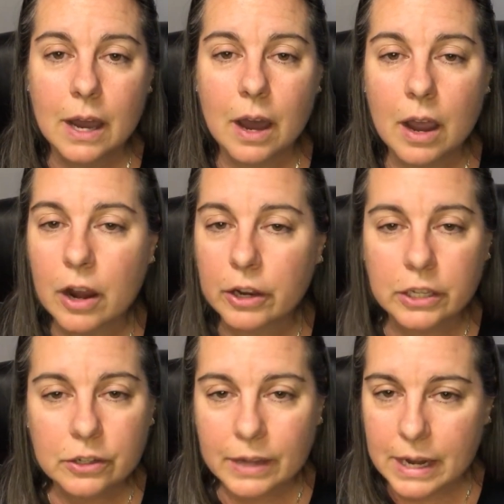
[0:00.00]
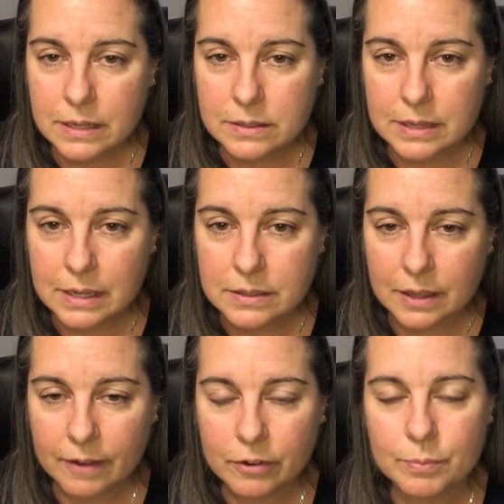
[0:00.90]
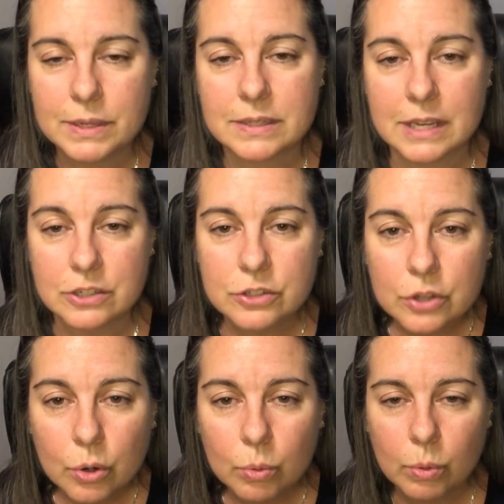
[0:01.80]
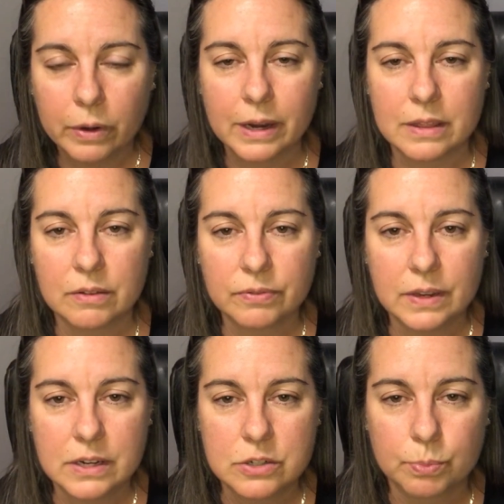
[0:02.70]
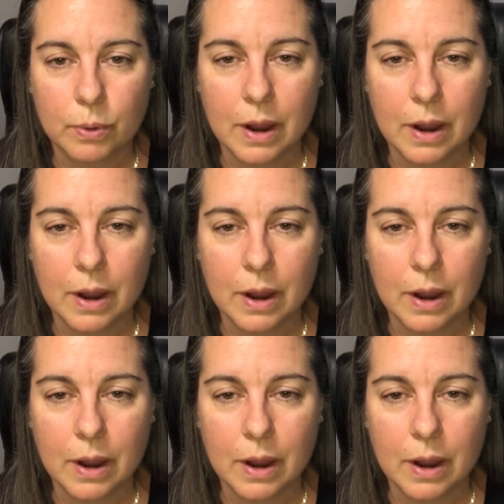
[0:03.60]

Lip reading: our United States government says don't worry, the finished